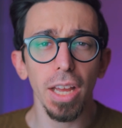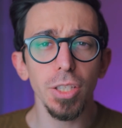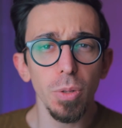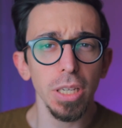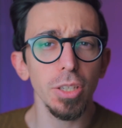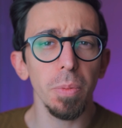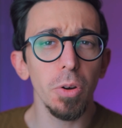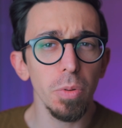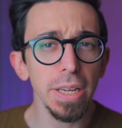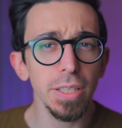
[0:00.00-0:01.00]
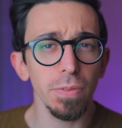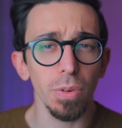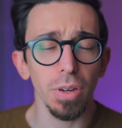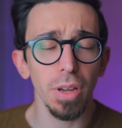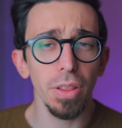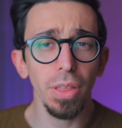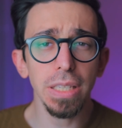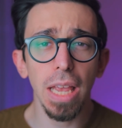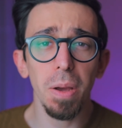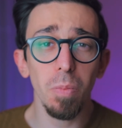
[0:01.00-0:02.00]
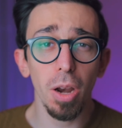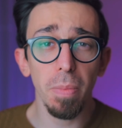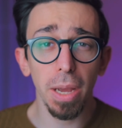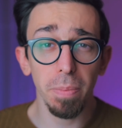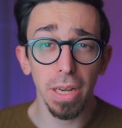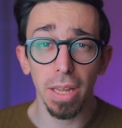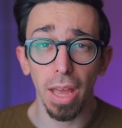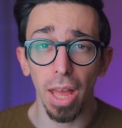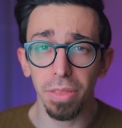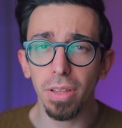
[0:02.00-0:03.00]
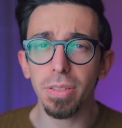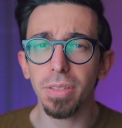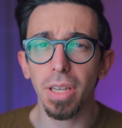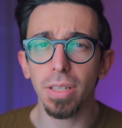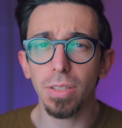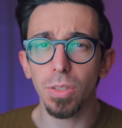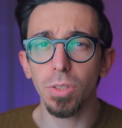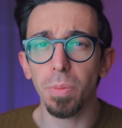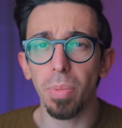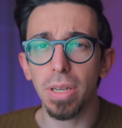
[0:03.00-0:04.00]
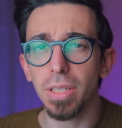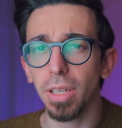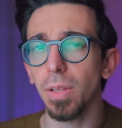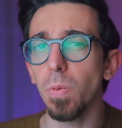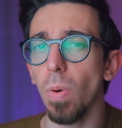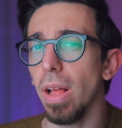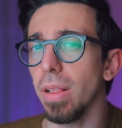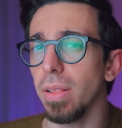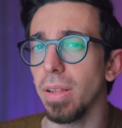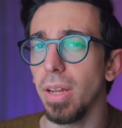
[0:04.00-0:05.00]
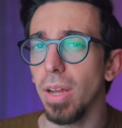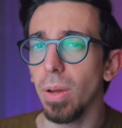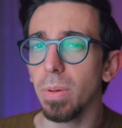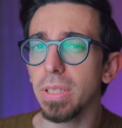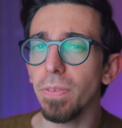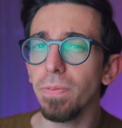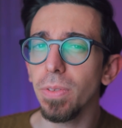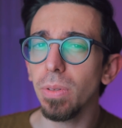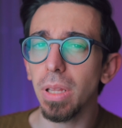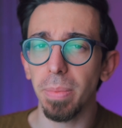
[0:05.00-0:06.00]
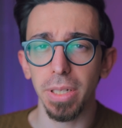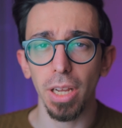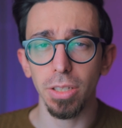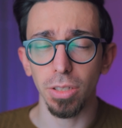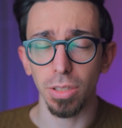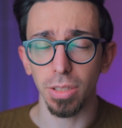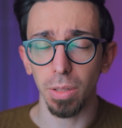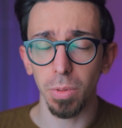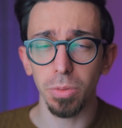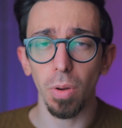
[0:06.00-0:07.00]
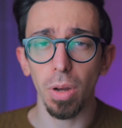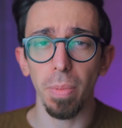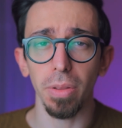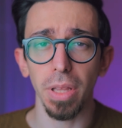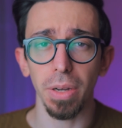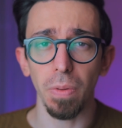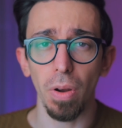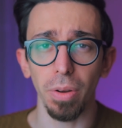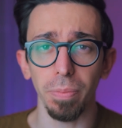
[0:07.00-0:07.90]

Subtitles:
and doing some creative work, this M1 Mac Mini handles things surprisingly well, with a few limitations that we'll talk about later on.